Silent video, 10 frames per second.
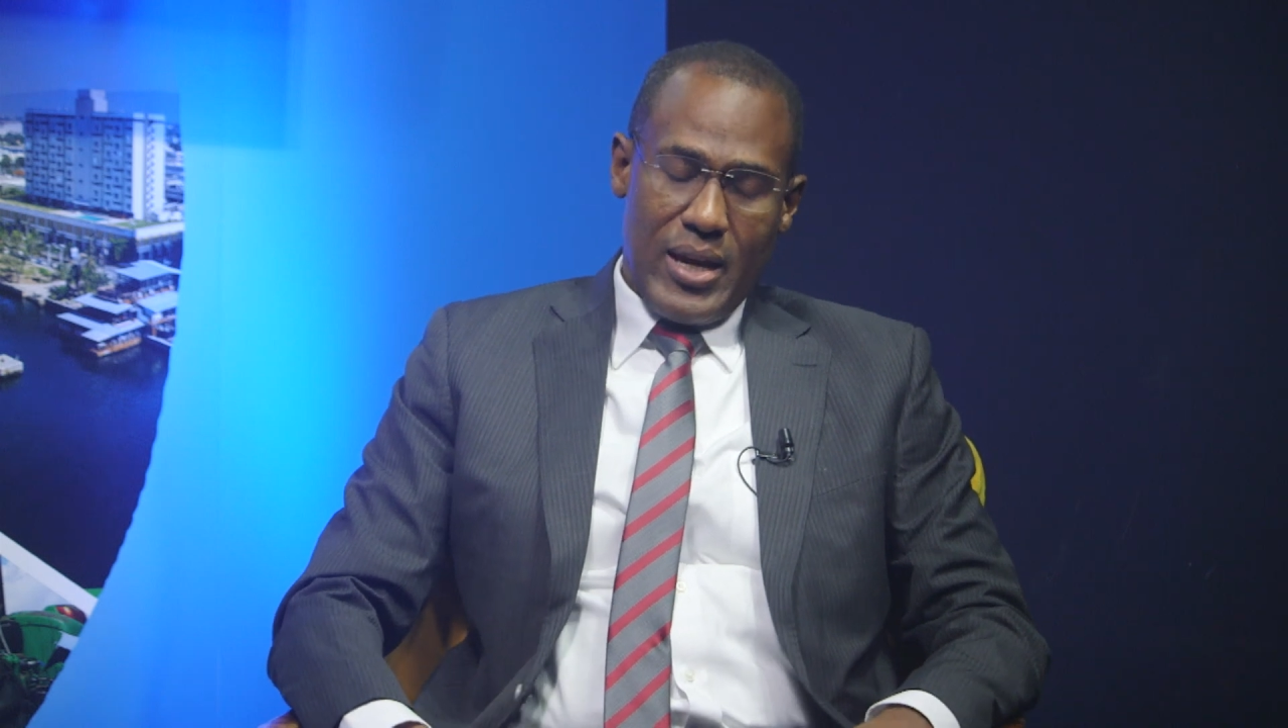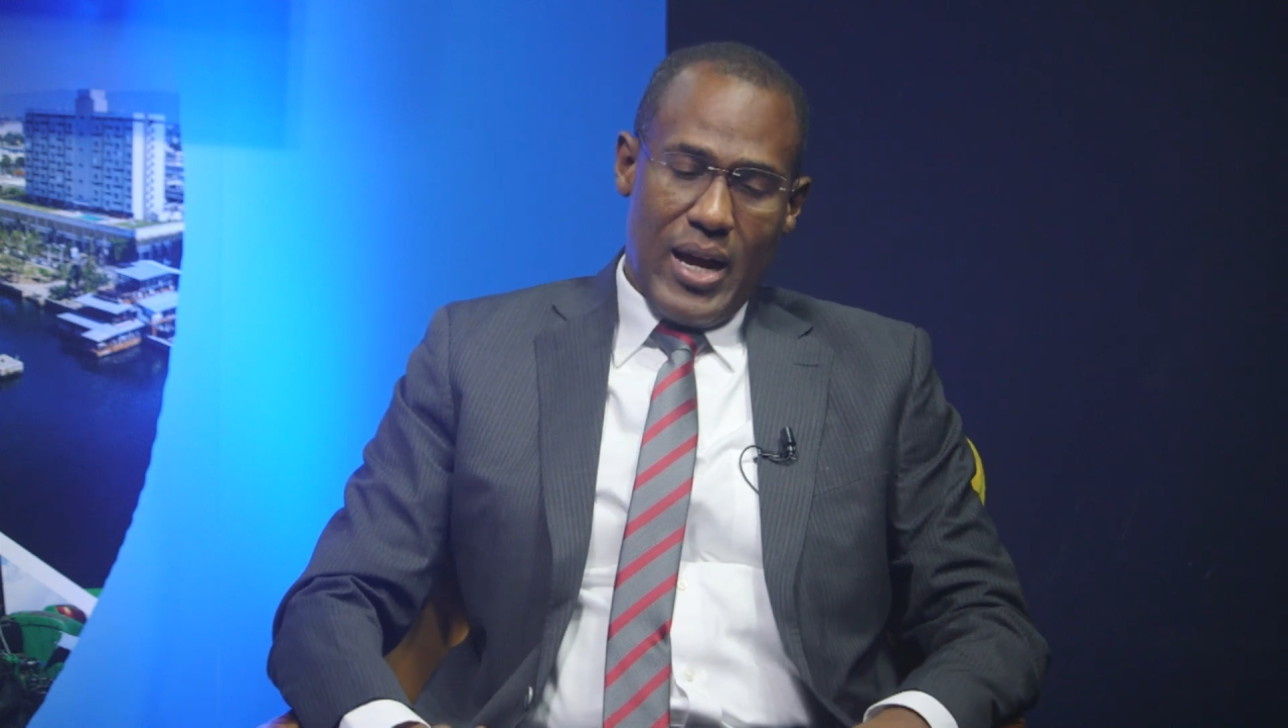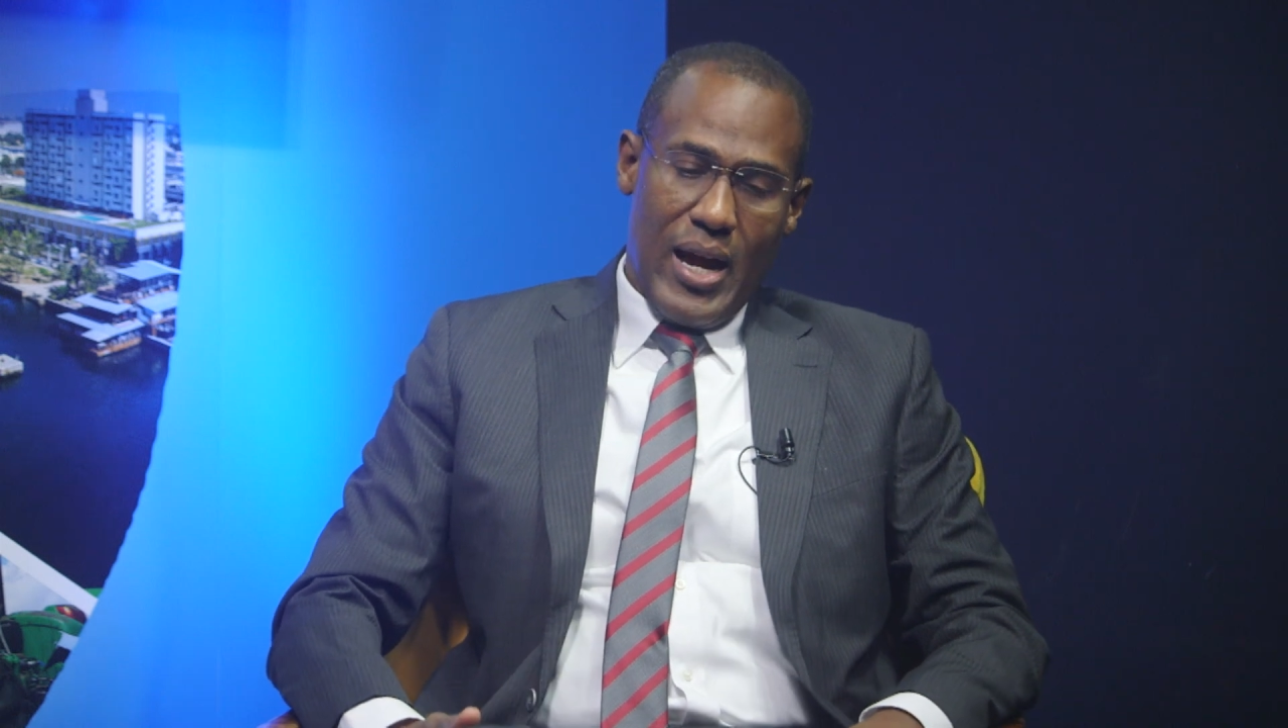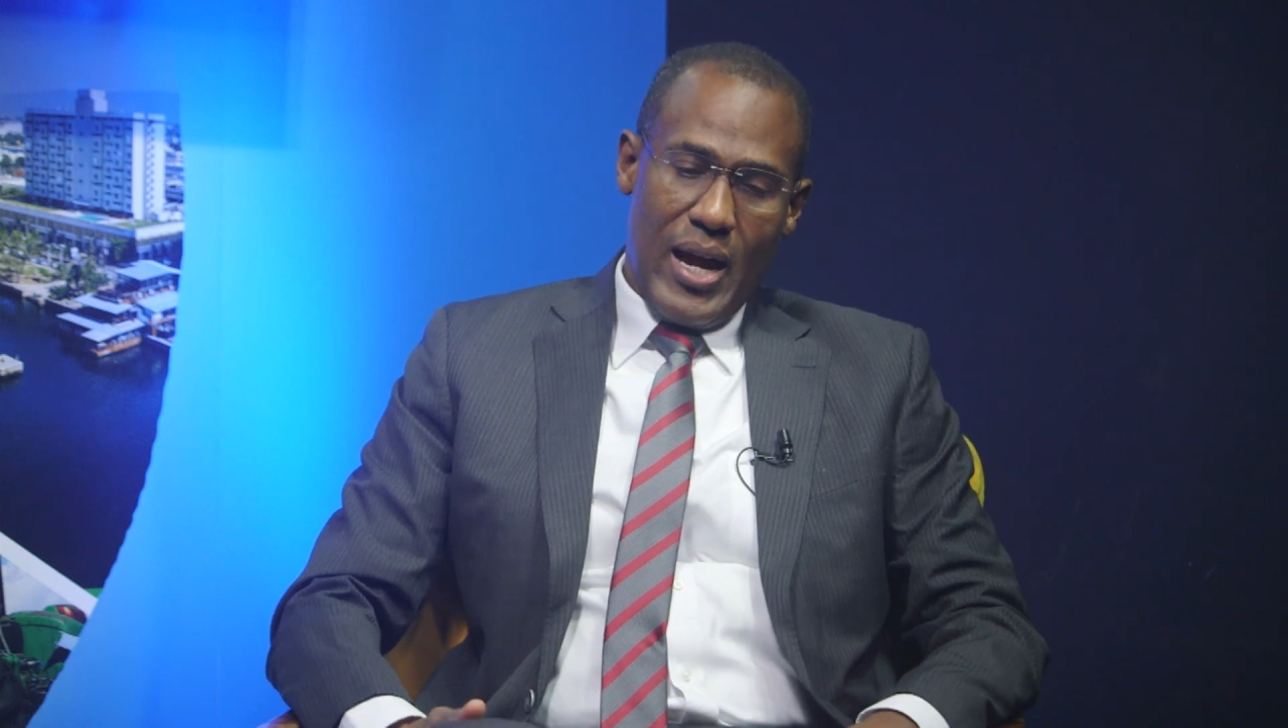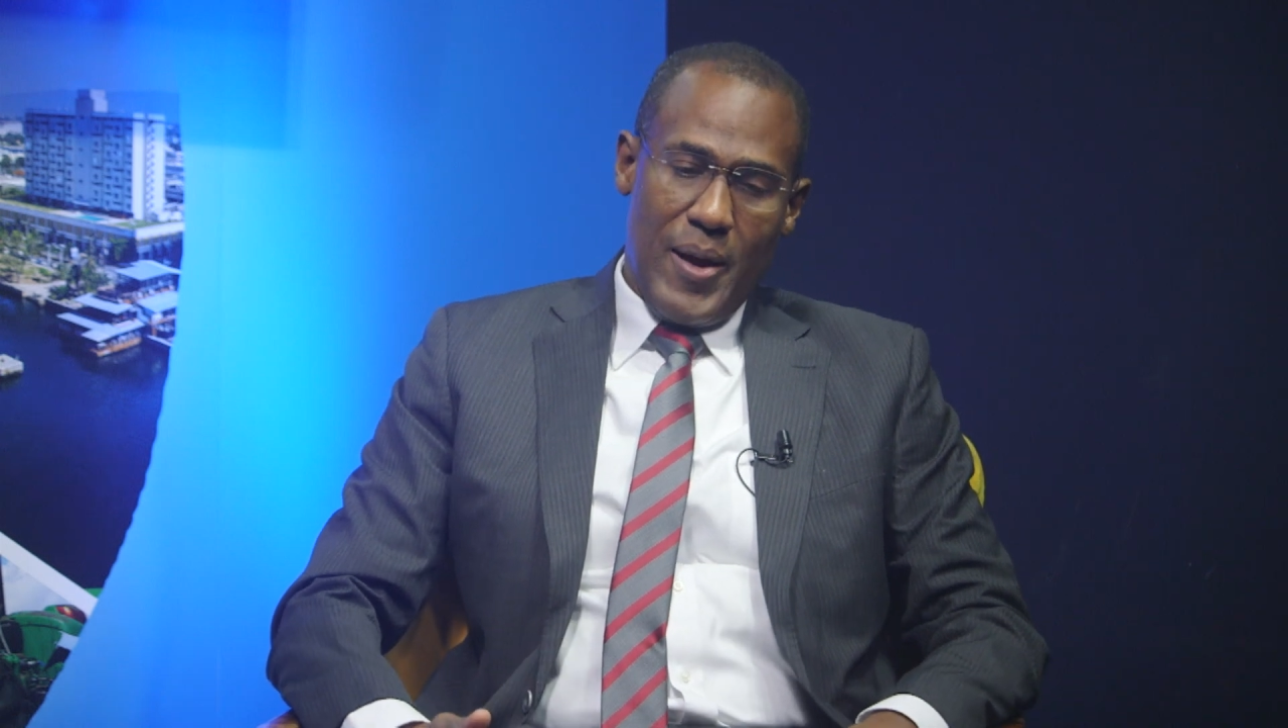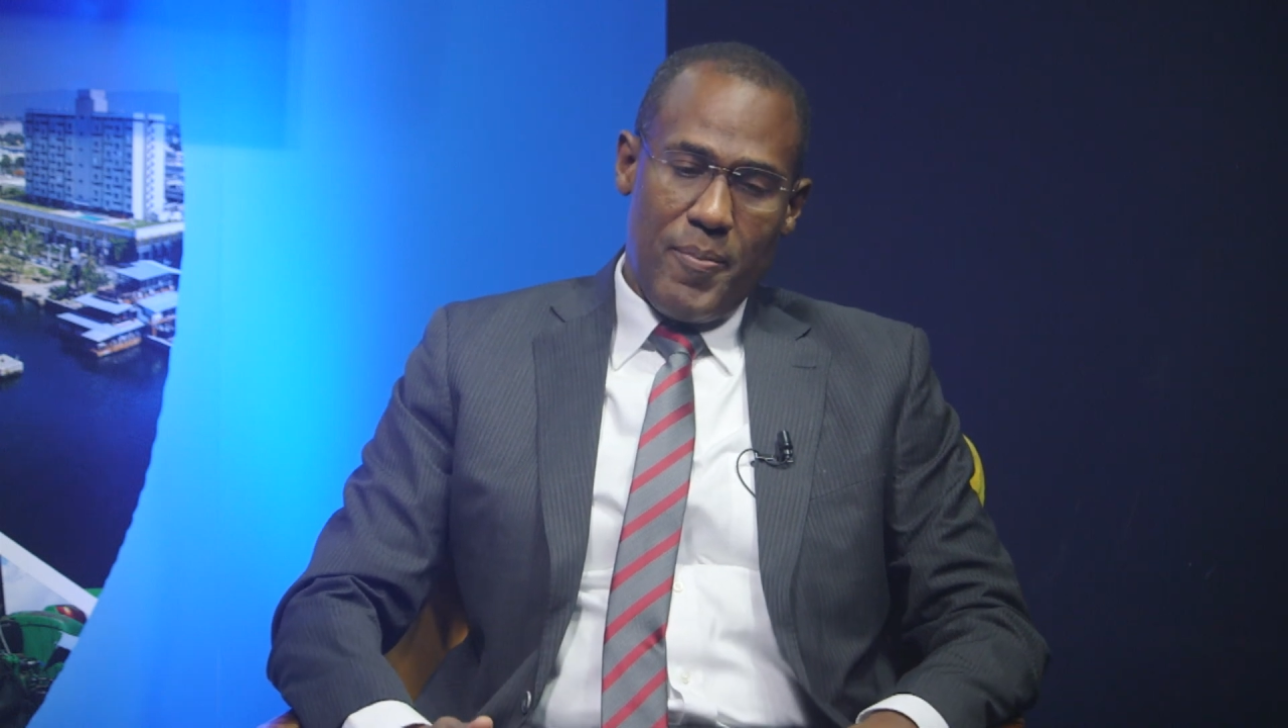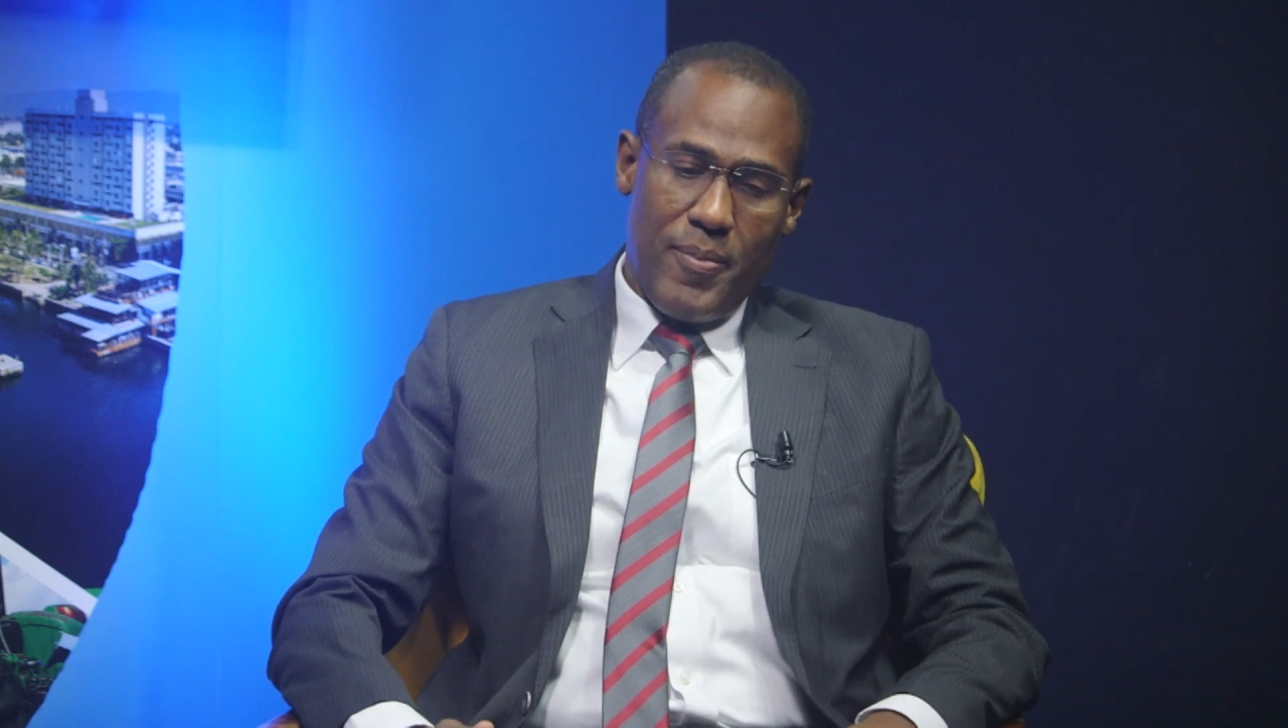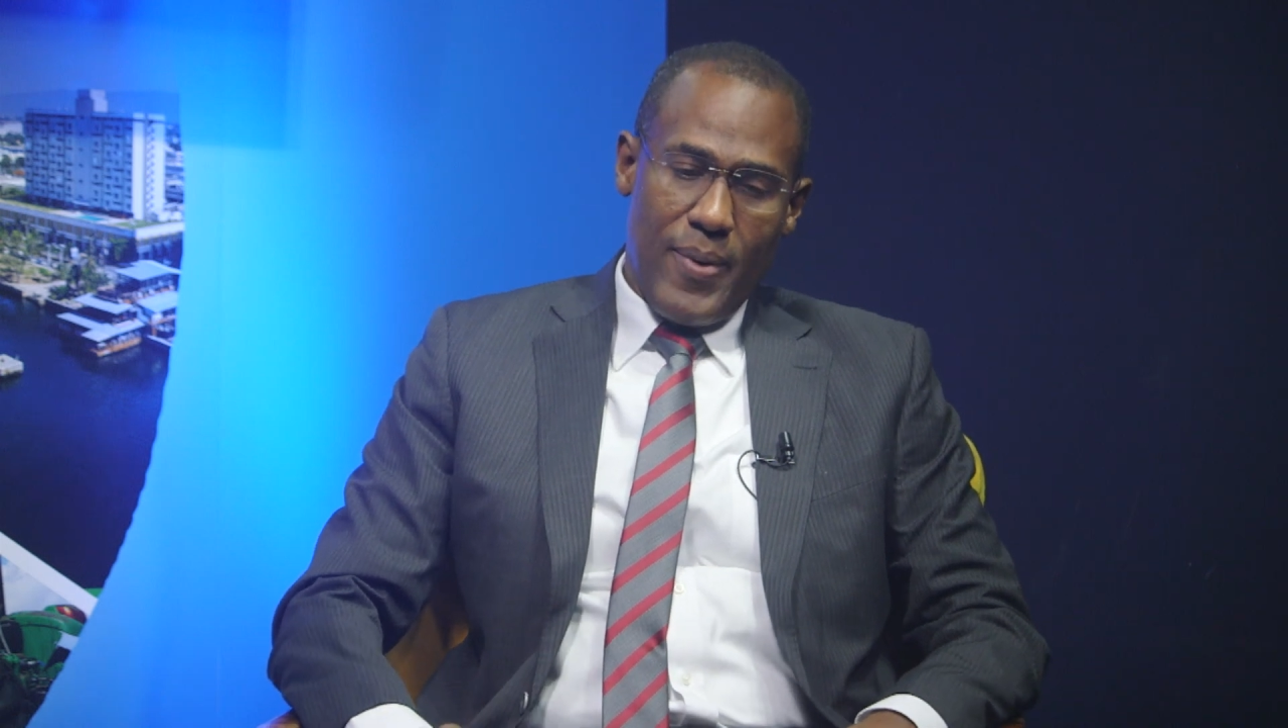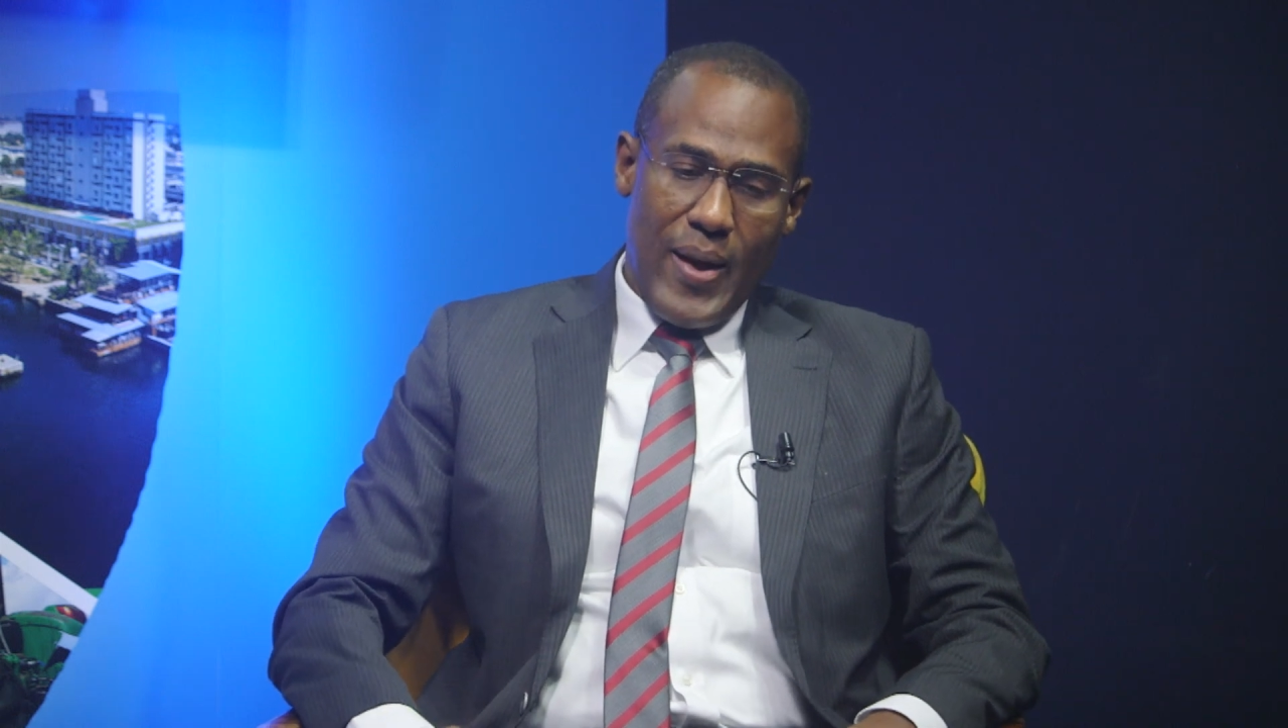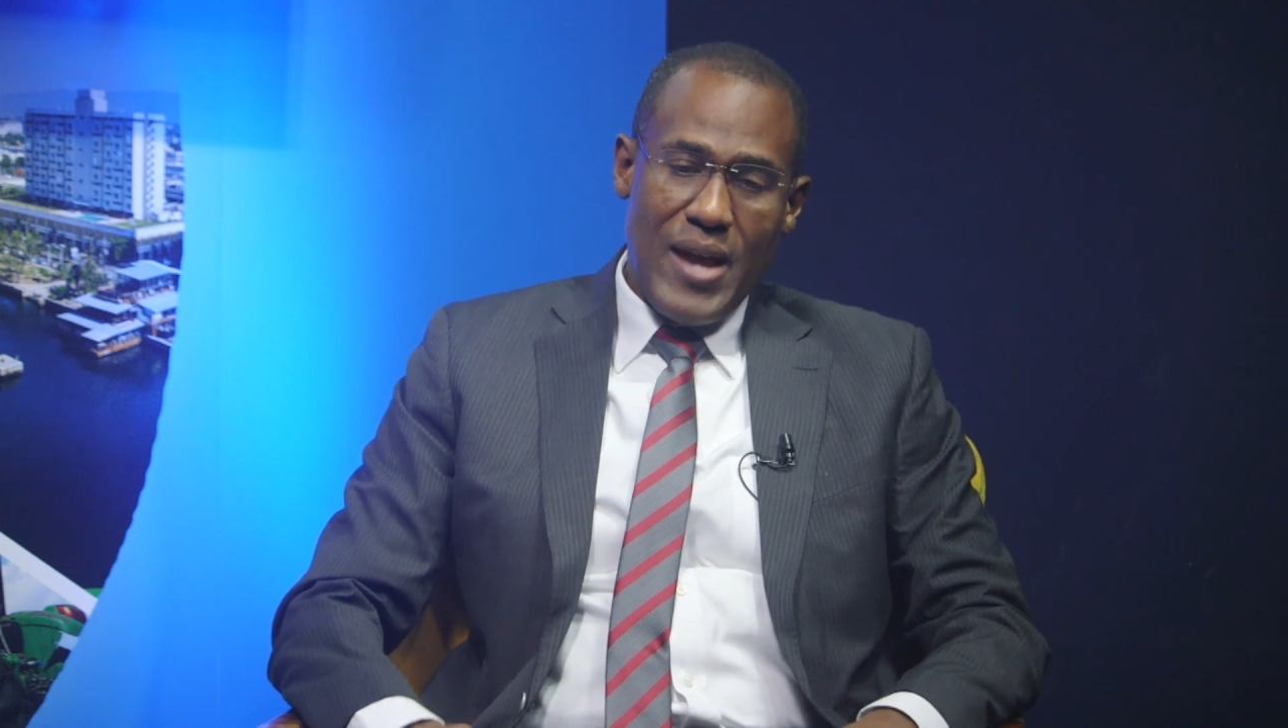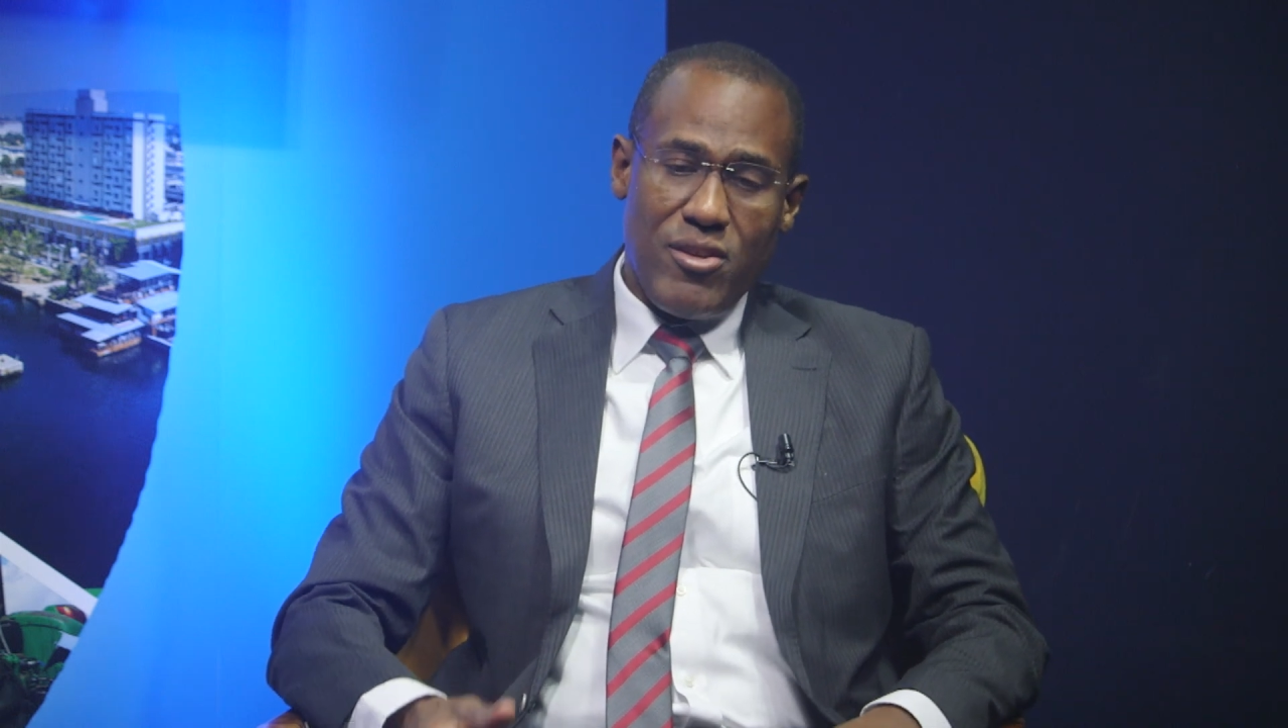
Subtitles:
as